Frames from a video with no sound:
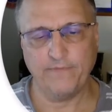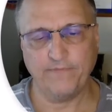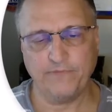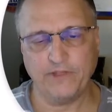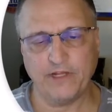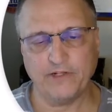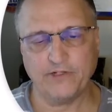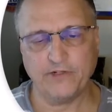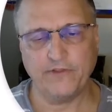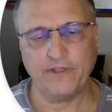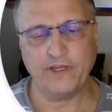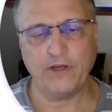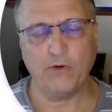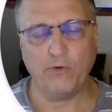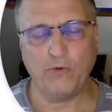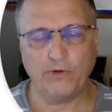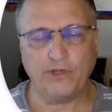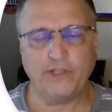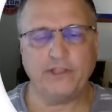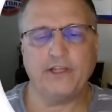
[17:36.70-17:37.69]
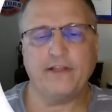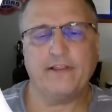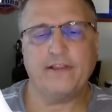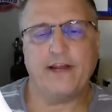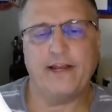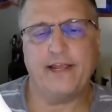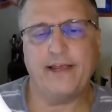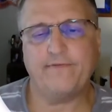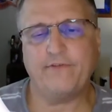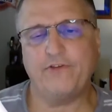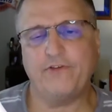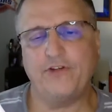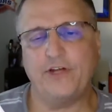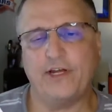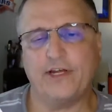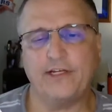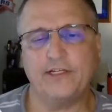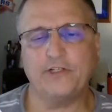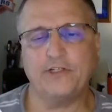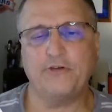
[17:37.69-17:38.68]
So the only thing that I have to
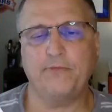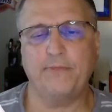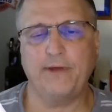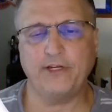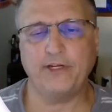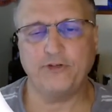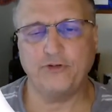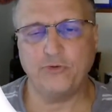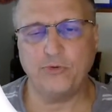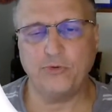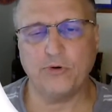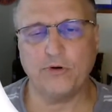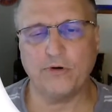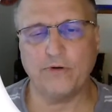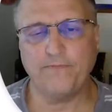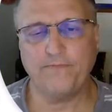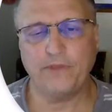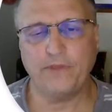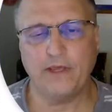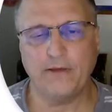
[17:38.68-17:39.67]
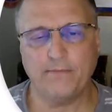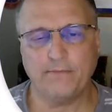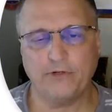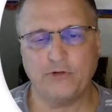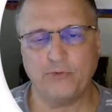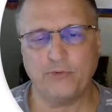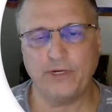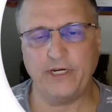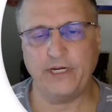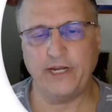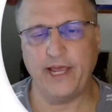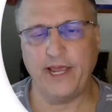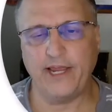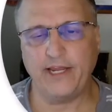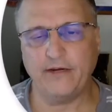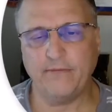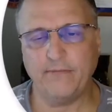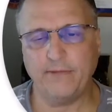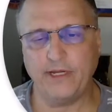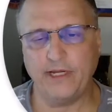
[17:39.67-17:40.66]
check is to make sure between
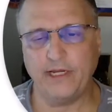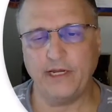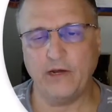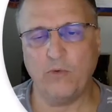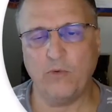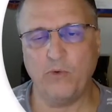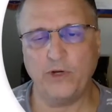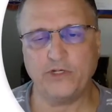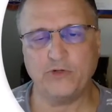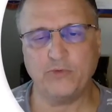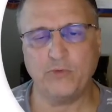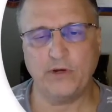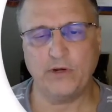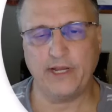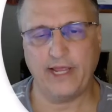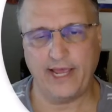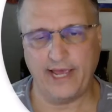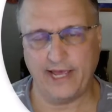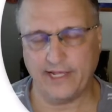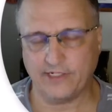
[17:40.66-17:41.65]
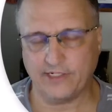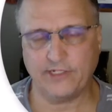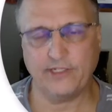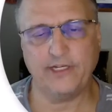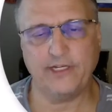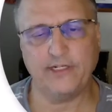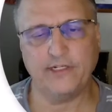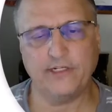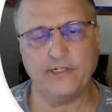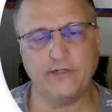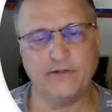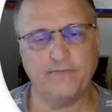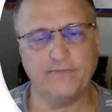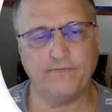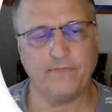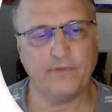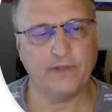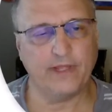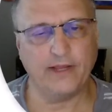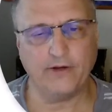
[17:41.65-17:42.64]
A and B, which one has these
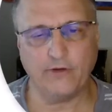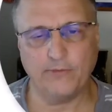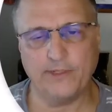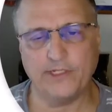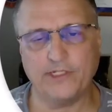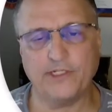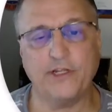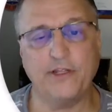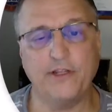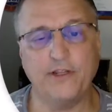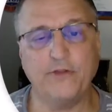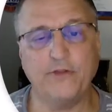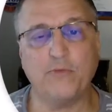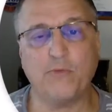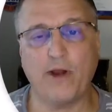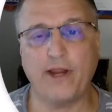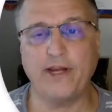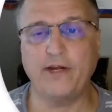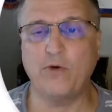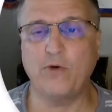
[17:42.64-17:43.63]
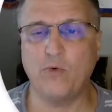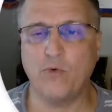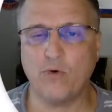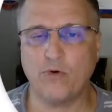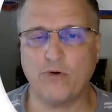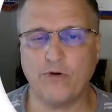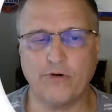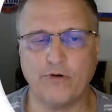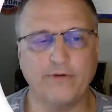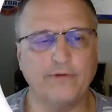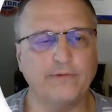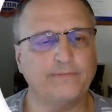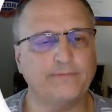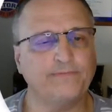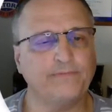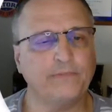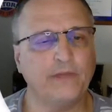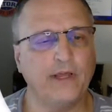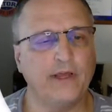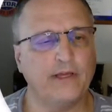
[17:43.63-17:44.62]
elements in the right order.
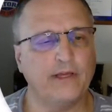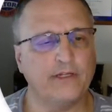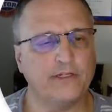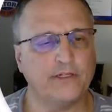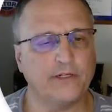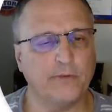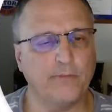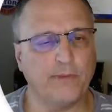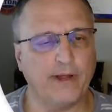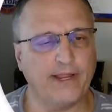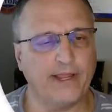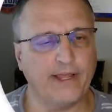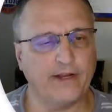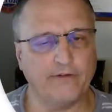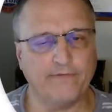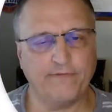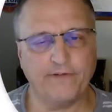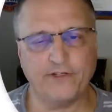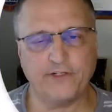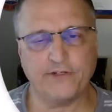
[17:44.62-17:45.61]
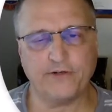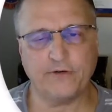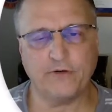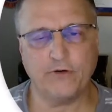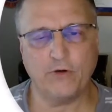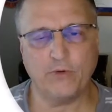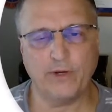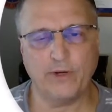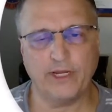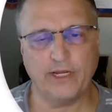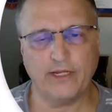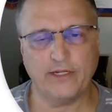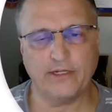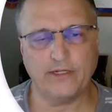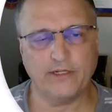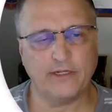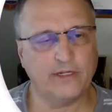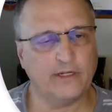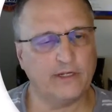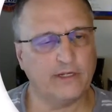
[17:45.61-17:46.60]
So my elephants are going
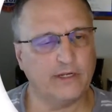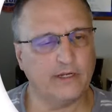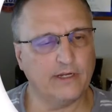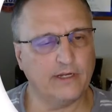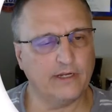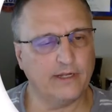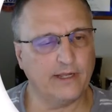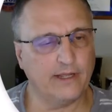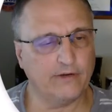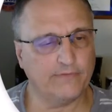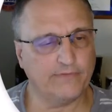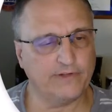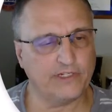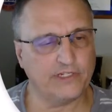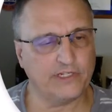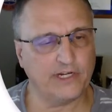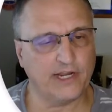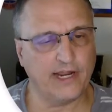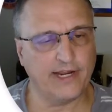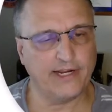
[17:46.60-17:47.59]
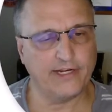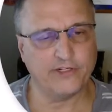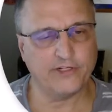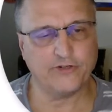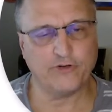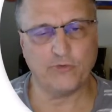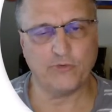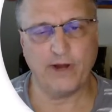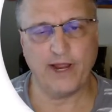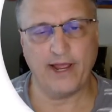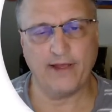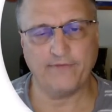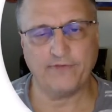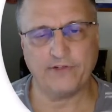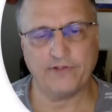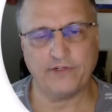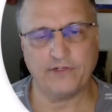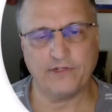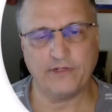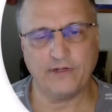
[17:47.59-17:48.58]
elephants, lions,
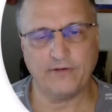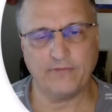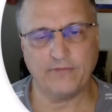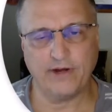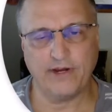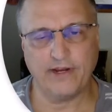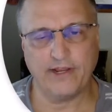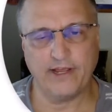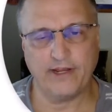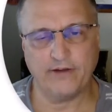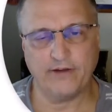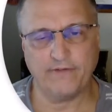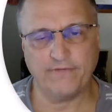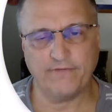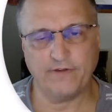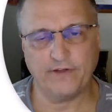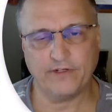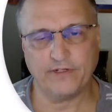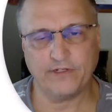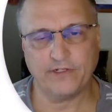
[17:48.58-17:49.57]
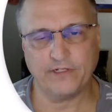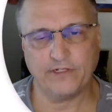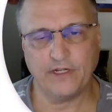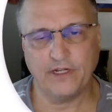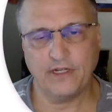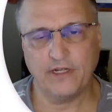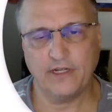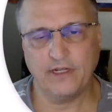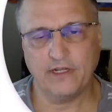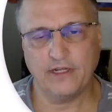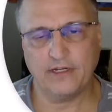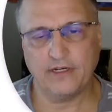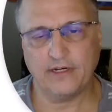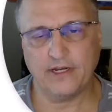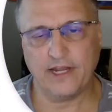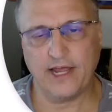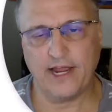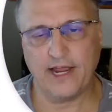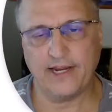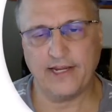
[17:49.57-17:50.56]
giraffes, right? Elephants,
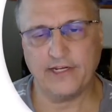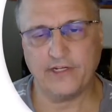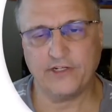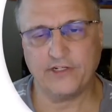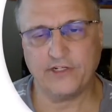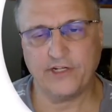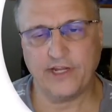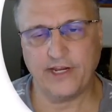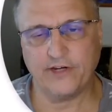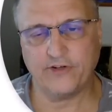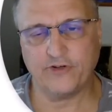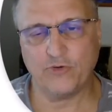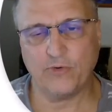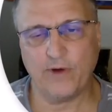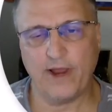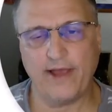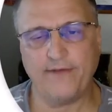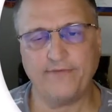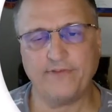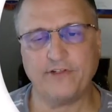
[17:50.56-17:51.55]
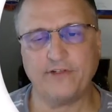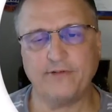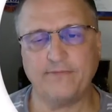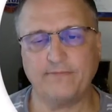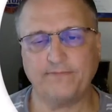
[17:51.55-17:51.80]
lions, and giraffes.